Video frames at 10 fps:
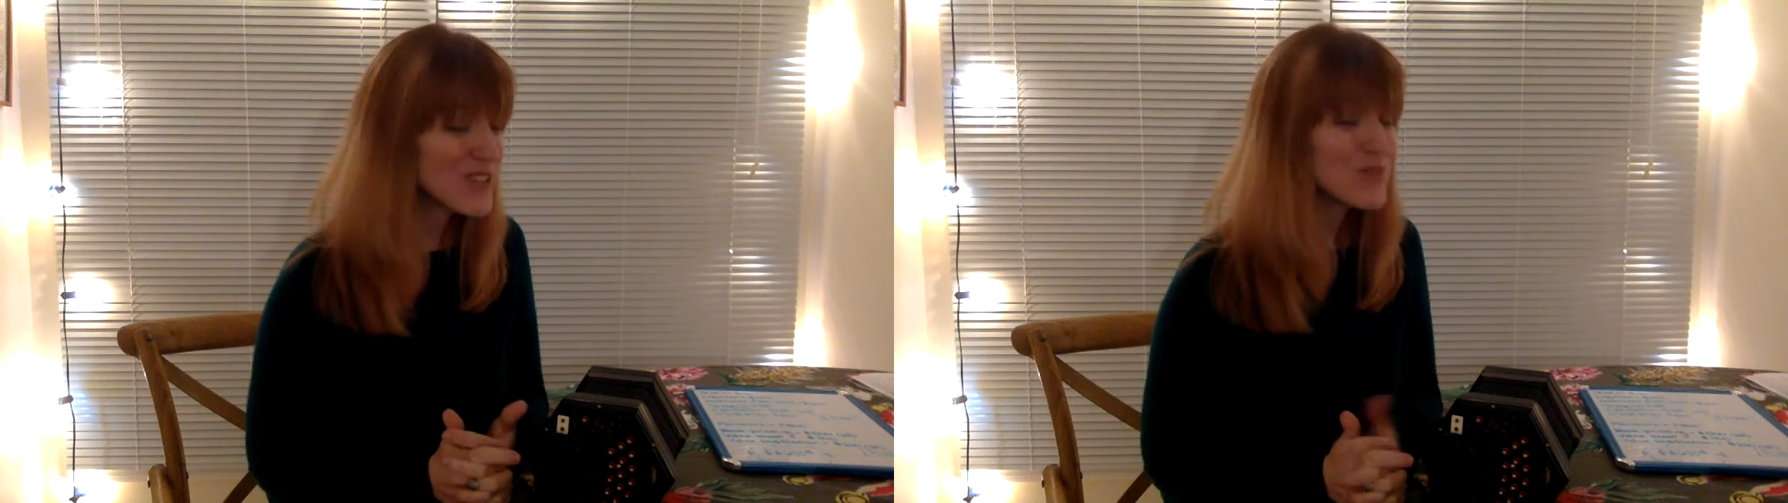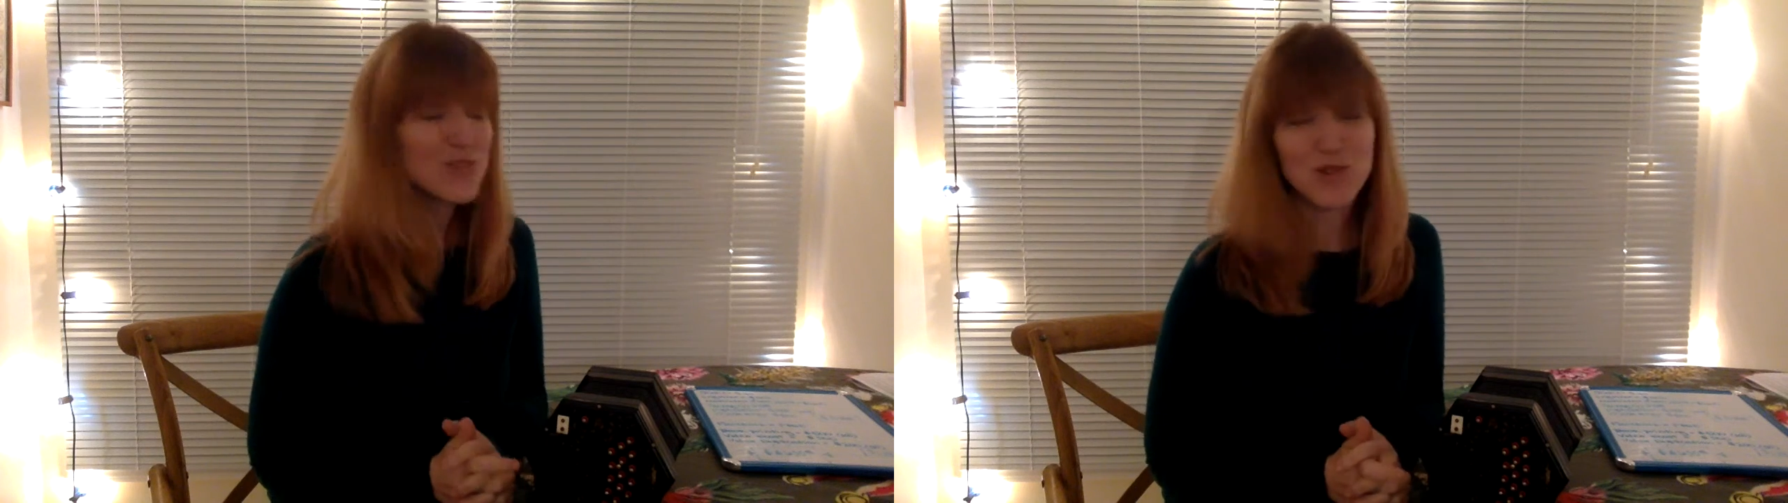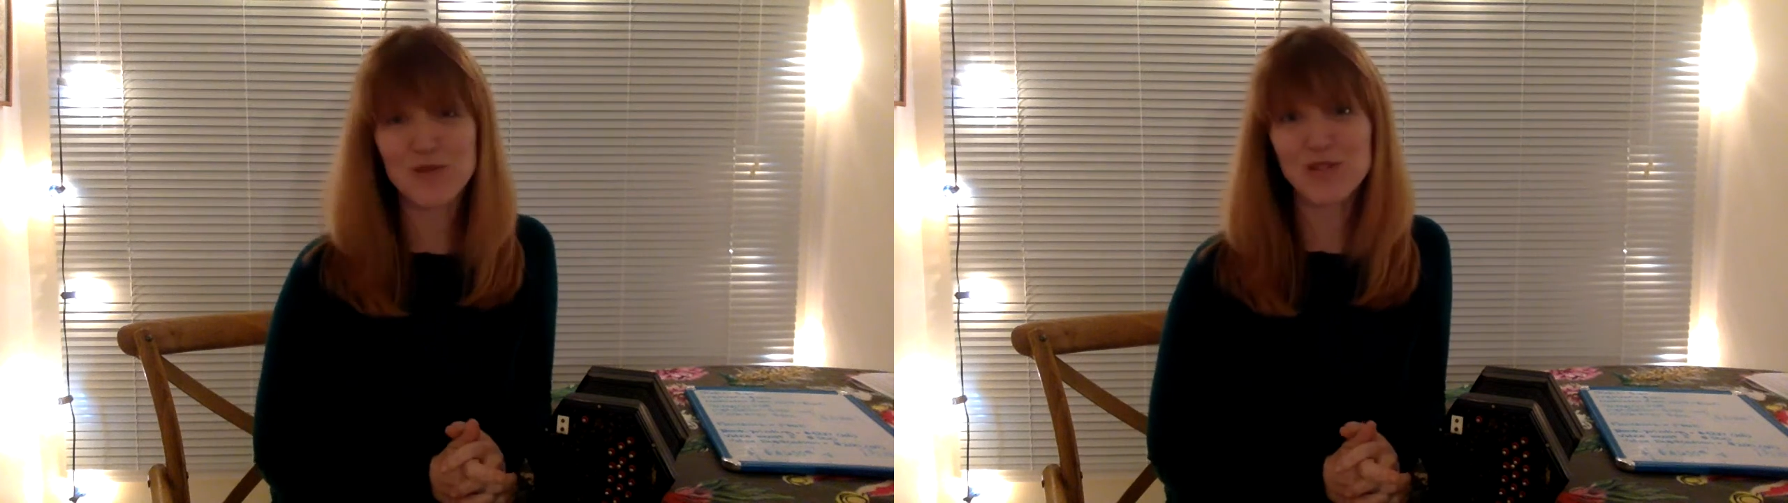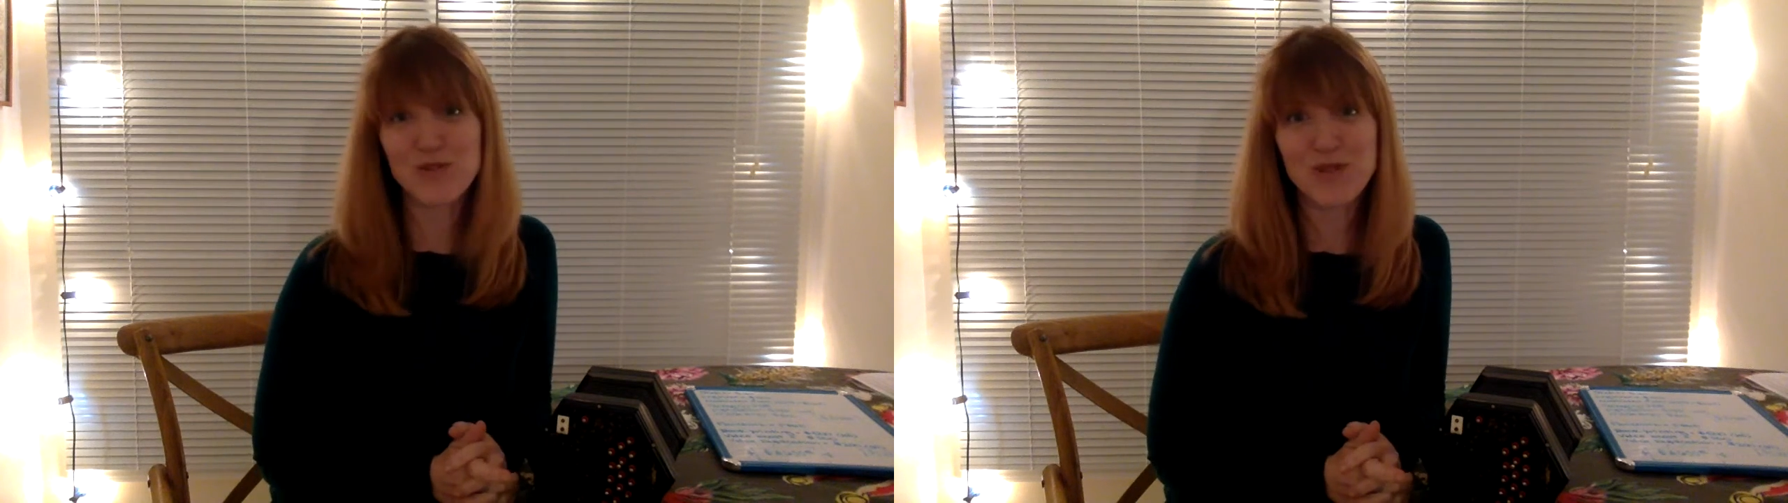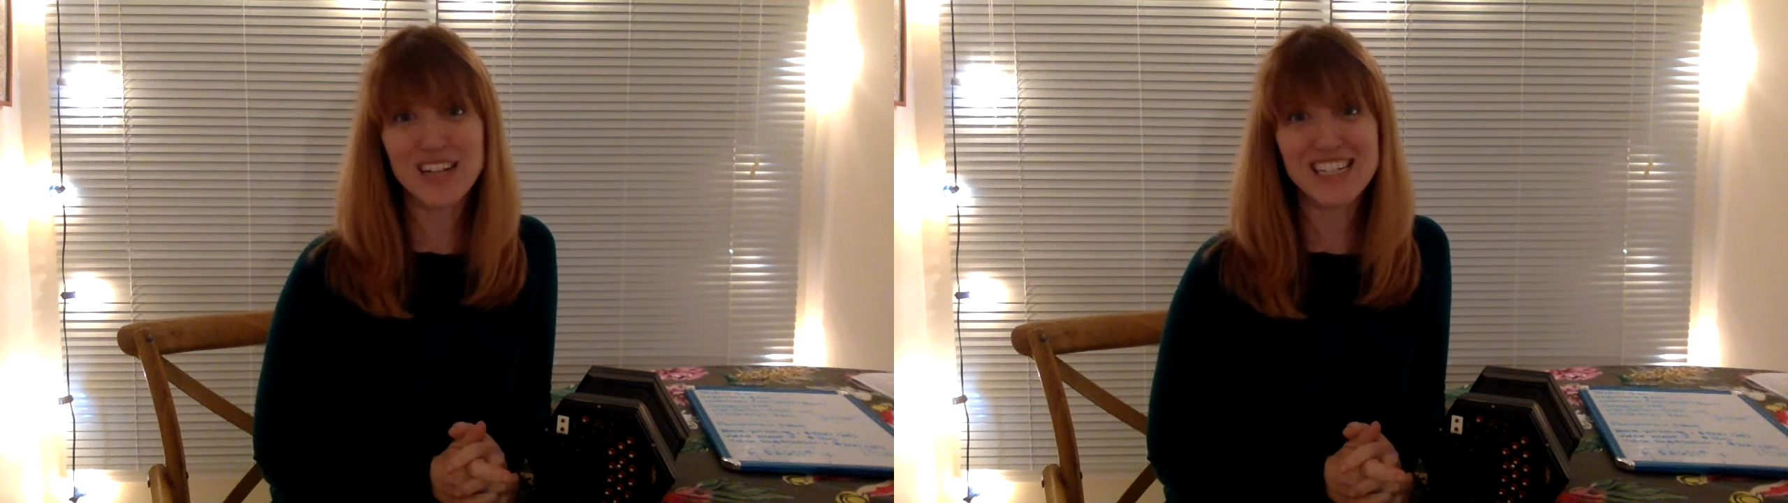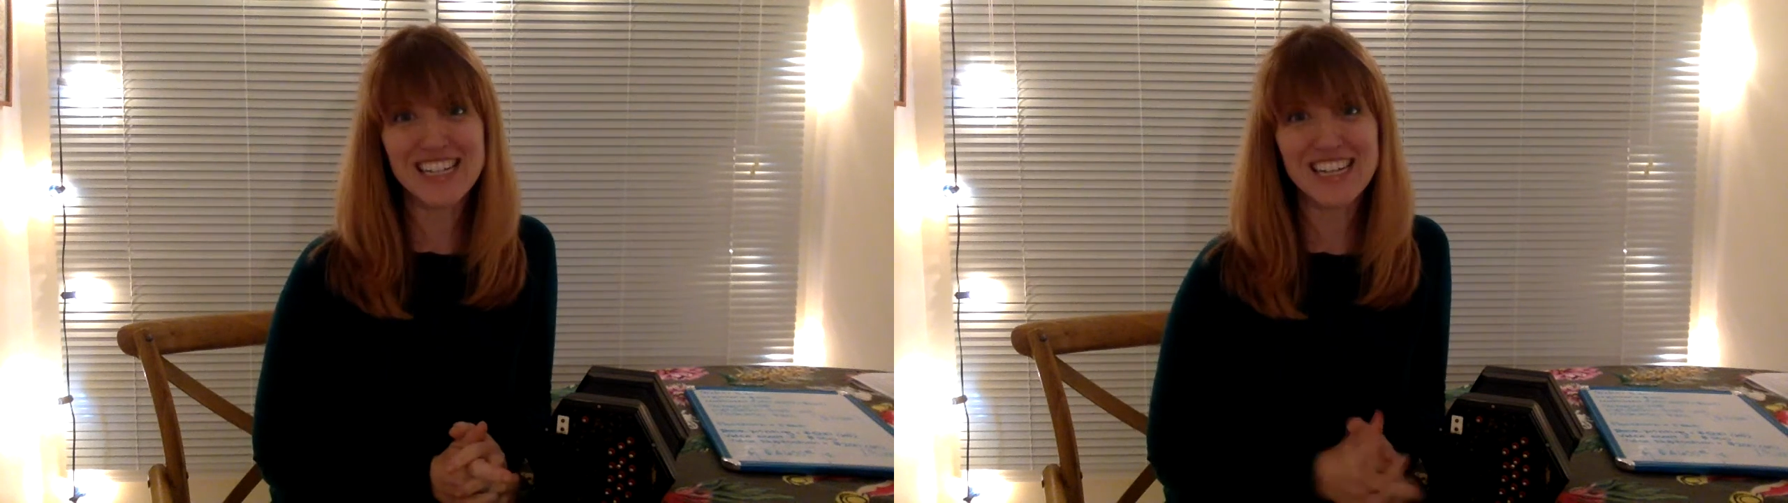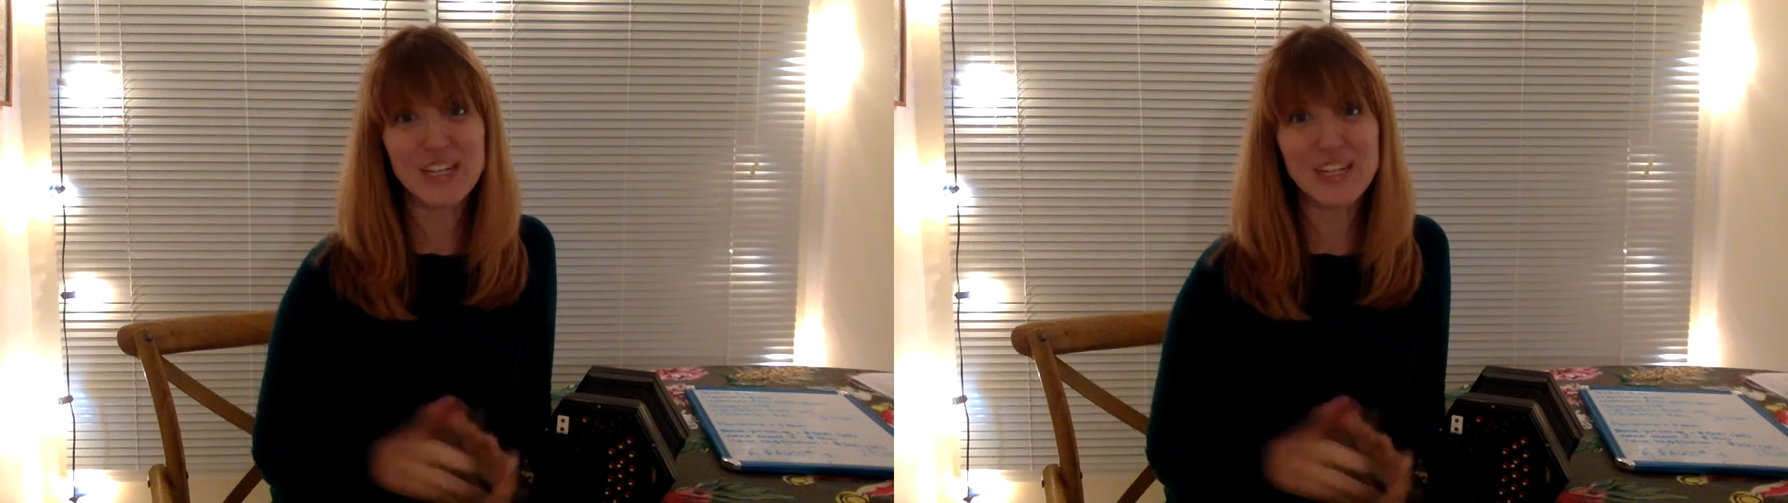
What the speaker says: you so much for watching.